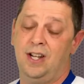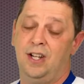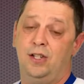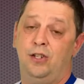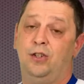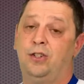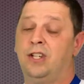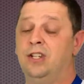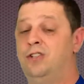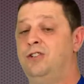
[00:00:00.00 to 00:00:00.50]

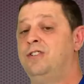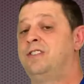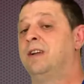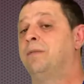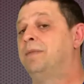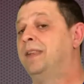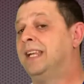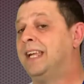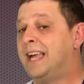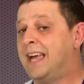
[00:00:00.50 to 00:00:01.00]
You can do
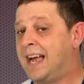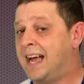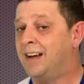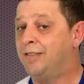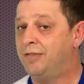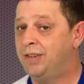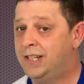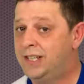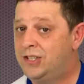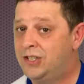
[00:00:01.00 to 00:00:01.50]
something
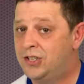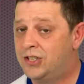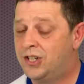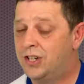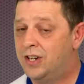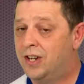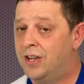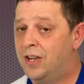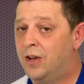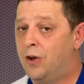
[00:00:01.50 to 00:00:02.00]
average,
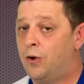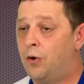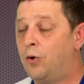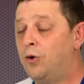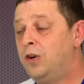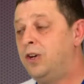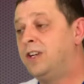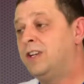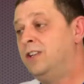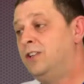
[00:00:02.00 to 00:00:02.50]

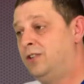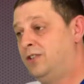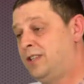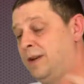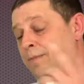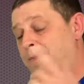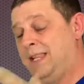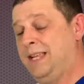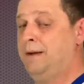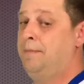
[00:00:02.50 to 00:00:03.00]
or you can do
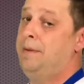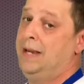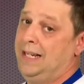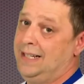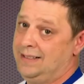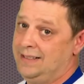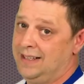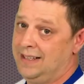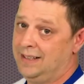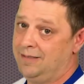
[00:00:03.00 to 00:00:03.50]
something
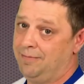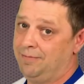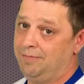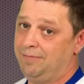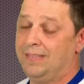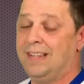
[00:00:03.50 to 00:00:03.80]
amazing.